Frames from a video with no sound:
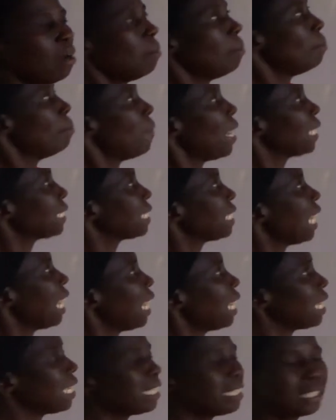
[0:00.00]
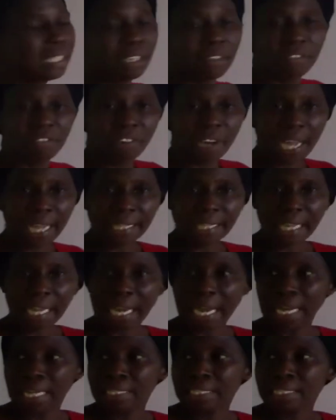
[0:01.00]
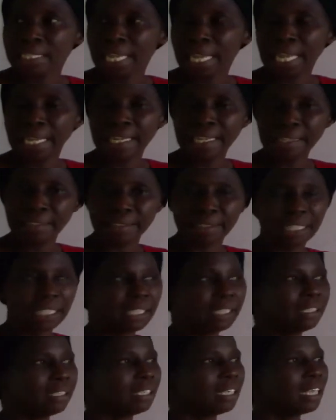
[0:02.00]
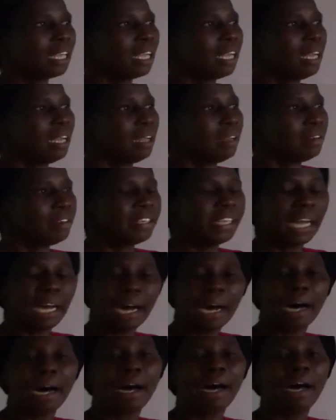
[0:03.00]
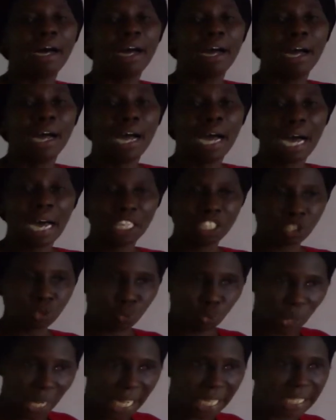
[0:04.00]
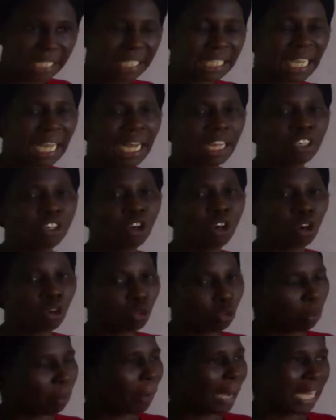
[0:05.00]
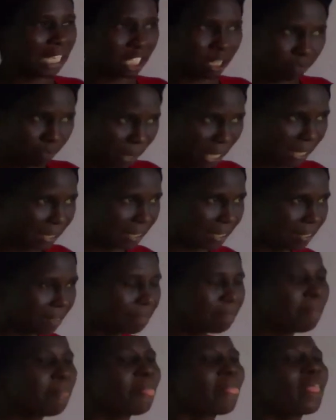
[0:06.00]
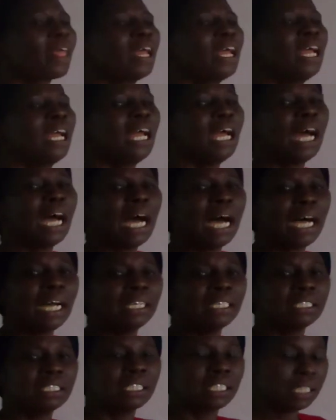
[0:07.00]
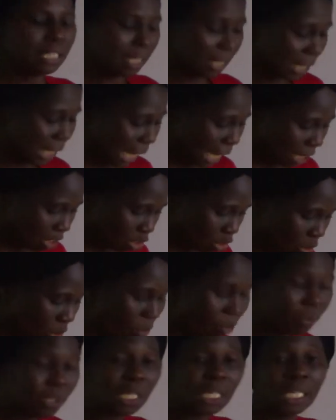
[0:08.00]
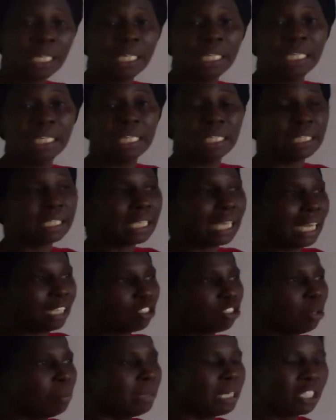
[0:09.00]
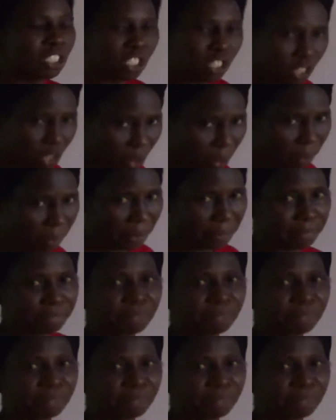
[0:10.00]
Matter is defined as anything that has weight and occupies space. And Dalton, in his atomic theory,